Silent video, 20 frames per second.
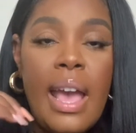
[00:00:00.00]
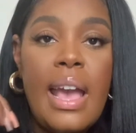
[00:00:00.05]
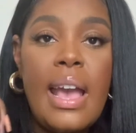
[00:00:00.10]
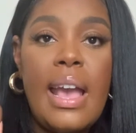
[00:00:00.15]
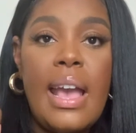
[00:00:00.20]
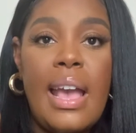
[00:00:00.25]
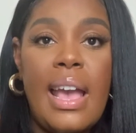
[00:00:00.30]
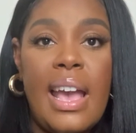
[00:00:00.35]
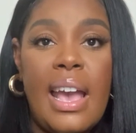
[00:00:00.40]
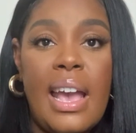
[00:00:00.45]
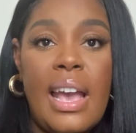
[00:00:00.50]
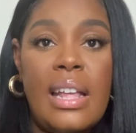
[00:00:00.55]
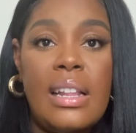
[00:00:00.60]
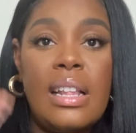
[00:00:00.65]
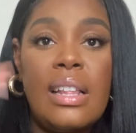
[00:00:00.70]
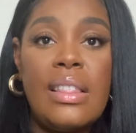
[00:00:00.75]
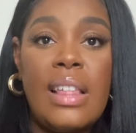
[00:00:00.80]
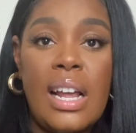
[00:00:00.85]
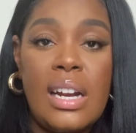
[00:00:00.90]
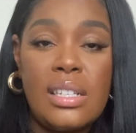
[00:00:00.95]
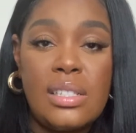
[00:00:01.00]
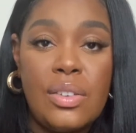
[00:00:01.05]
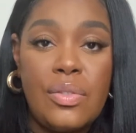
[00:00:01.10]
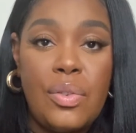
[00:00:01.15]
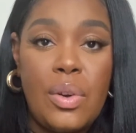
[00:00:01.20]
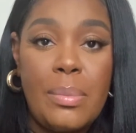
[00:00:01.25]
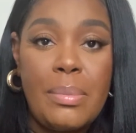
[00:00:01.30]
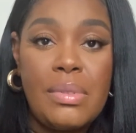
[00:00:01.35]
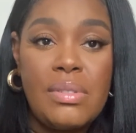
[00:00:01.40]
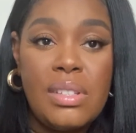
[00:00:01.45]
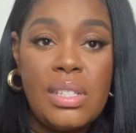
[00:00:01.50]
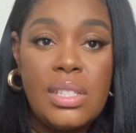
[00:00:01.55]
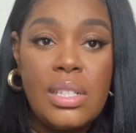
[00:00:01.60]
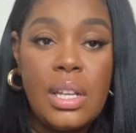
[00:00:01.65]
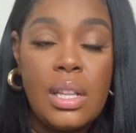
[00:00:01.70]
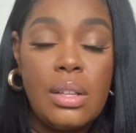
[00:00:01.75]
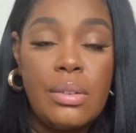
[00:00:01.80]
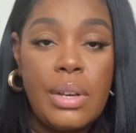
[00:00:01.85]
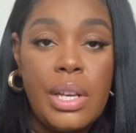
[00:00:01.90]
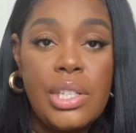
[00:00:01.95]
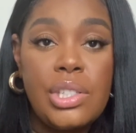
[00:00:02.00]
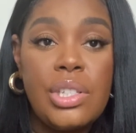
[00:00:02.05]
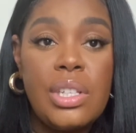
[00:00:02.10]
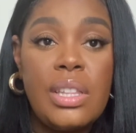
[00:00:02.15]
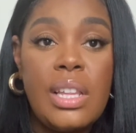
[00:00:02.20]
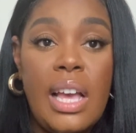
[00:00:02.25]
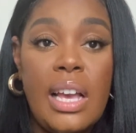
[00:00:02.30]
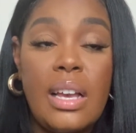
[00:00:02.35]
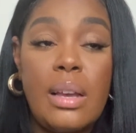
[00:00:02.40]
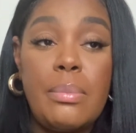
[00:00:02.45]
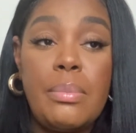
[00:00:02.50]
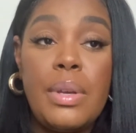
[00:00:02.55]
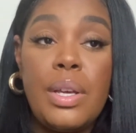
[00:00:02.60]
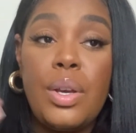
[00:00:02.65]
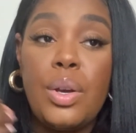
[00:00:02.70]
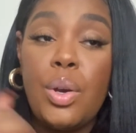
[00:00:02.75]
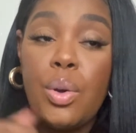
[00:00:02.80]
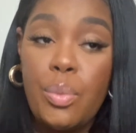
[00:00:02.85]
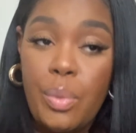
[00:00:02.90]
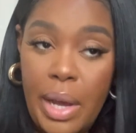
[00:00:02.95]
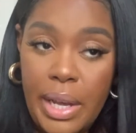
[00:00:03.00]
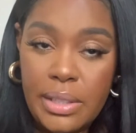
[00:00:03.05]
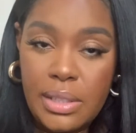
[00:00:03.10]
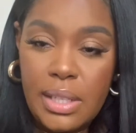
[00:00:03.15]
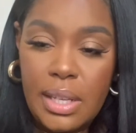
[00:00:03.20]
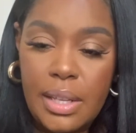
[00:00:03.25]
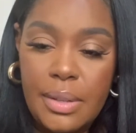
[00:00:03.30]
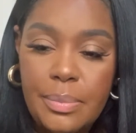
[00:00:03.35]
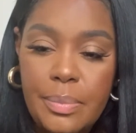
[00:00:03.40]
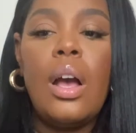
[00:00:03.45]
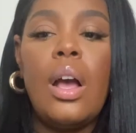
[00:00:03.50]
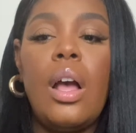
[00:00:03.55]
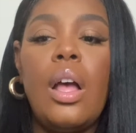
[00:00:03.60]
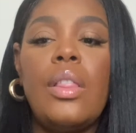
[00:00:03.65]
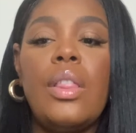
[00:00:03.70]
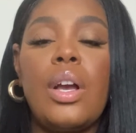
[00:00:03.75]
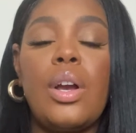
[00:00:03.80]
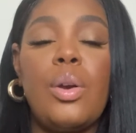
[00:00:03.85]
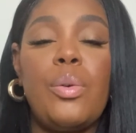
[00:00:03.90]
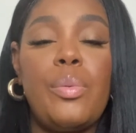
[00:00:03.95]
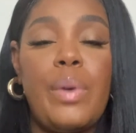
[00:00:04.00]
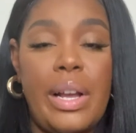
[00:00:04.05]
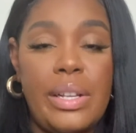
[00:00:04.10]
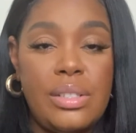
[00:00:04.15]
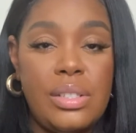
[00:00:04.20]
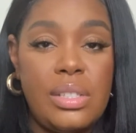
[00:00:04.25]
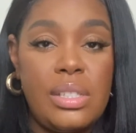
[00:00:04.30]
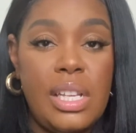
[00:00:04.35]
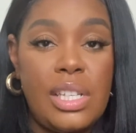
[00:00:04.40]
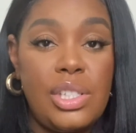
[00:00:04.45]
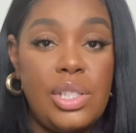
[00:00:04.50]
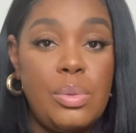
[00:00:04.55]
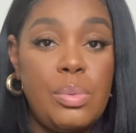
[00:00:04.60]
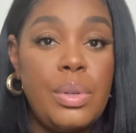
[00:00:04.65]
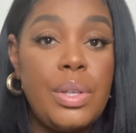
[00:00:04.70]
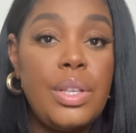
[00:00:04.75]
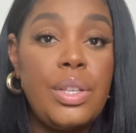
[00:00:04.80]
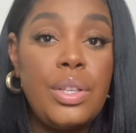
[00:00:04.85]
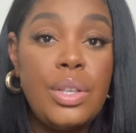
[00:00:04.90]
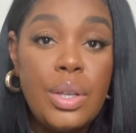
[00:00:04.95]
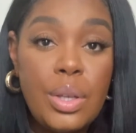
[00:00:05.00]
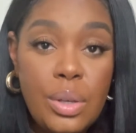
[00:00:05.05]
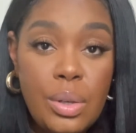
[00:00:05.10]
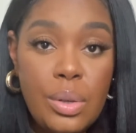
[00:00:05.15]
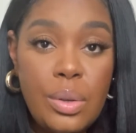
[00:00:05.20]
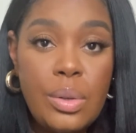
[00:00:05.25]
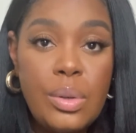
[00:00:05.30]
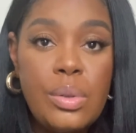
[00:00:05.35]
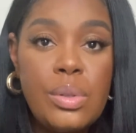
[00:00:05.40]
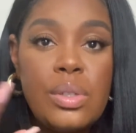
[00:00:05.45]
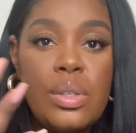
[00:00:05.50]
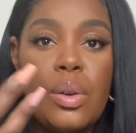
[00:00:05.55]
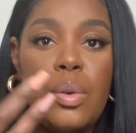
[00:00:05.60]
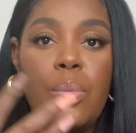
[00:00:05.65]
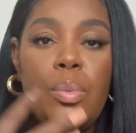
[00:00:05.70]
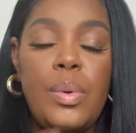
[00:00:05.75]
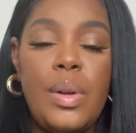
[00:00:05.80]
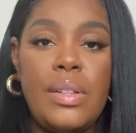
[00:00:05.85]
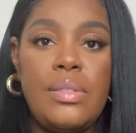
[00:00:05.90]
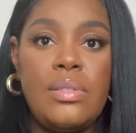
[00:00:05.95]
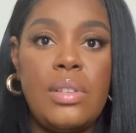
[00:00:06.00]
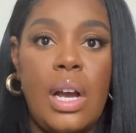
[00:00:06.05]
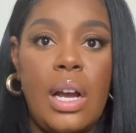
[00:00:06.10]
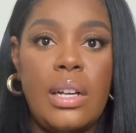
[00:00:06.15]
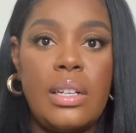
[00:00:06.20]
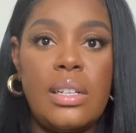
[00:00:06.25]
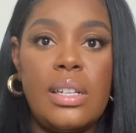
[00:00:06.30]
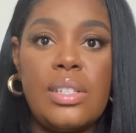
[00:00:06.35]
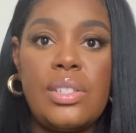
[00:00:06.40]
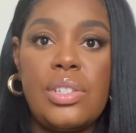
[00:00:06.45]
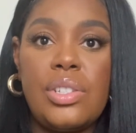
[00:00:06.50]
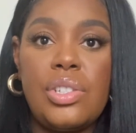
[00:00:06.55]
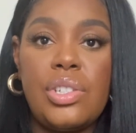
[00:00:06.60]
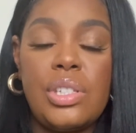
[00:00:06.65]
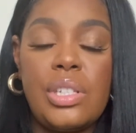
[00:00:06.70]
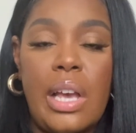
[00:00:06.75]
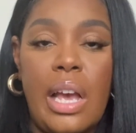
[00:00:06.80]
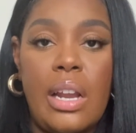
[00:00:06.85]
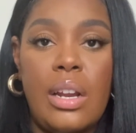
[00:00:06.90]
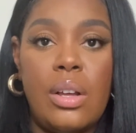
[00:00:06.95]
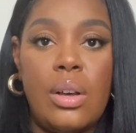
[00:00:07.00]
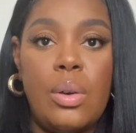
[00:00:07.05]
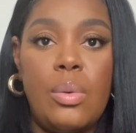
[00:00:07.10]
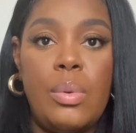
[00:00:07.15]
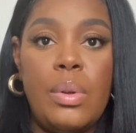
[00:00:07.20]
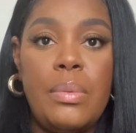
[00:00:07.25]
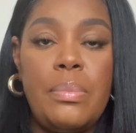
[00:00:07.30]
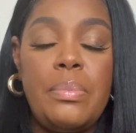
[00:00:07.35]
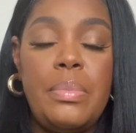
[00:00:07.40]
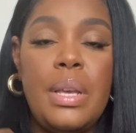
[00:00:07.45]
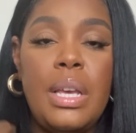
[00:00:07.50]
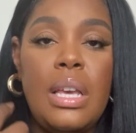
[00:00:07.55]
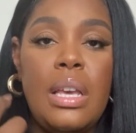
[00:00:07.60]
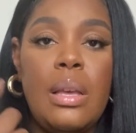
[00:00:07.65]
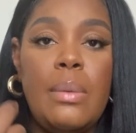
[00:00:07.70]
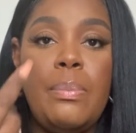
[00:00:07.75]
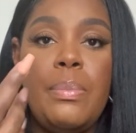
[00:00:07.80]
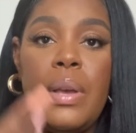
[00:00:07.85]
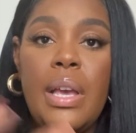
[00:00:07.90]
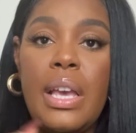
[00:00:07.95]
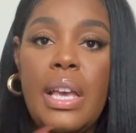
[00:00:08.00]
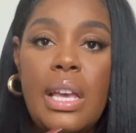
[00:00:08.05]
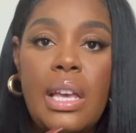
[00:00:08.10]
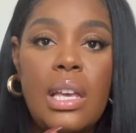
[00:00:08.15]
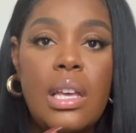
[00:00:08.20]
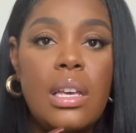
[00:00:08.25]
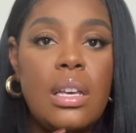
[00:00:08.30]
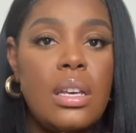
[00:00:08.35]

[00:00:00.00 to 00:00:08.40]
and that is a form of discoloration that can be corrected. The correctors that you would use with darkness and shadow would be pink,